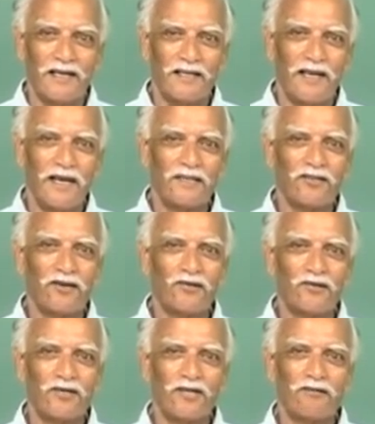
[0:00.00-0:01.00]
the
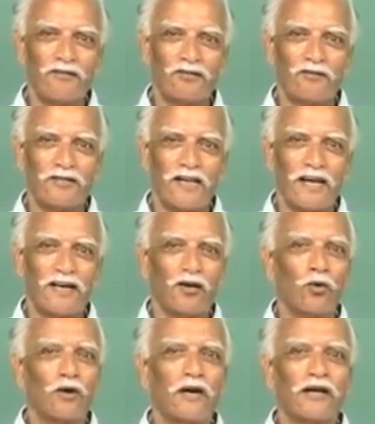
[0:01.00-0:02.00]
institution which was like a
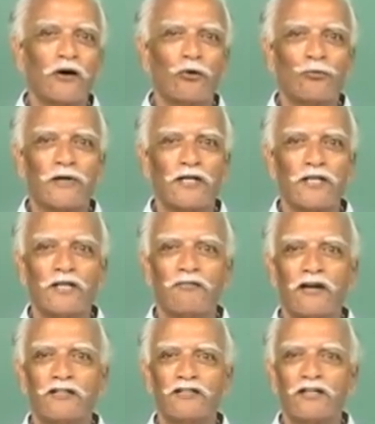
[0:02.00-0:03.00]
local government in the
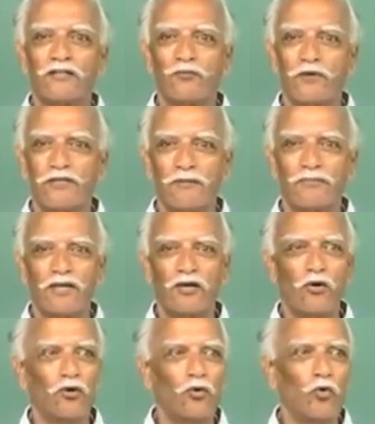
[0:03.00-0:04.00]
villages was something
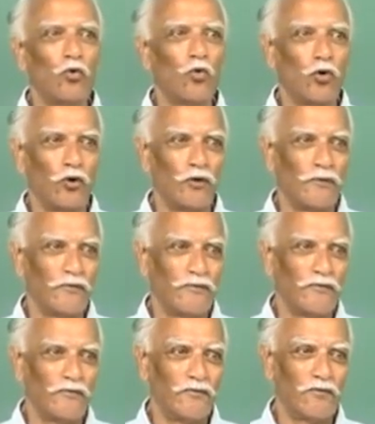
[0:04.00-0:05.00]
called Ur.
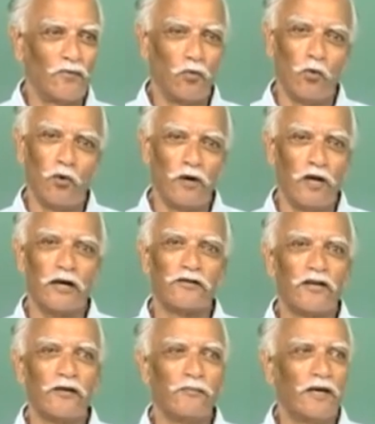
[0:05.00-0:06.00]
Ur
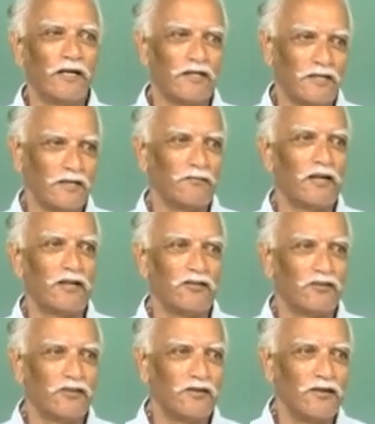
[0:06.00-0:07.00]
literally means the
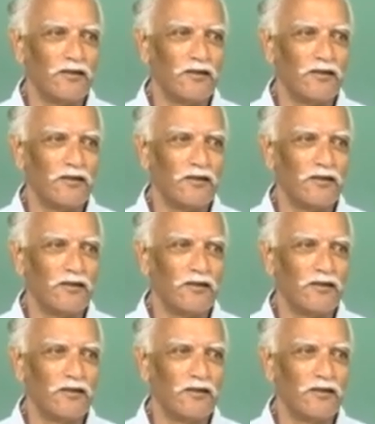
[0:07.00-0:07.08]
village.